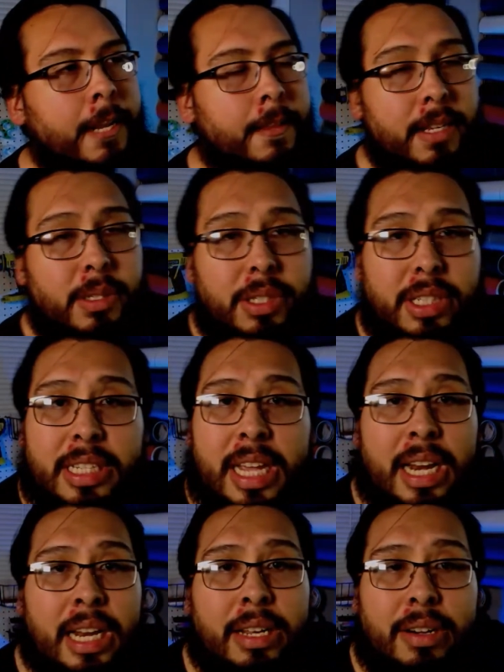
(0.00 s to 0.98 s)
This was just
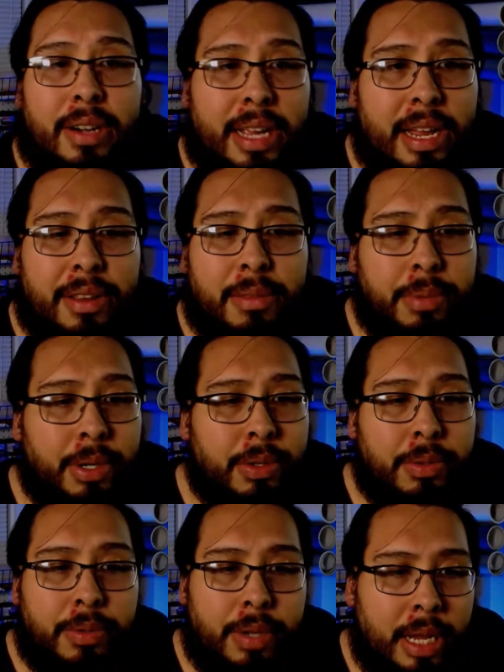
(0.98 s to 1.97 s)
kind of literally out of the
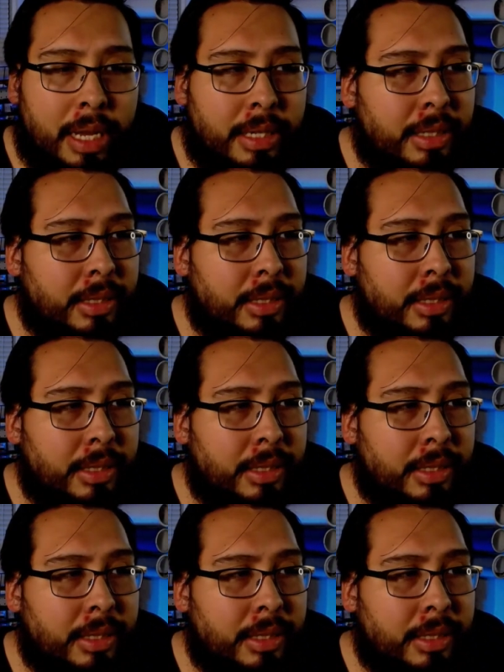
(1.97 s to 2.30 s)
blue. I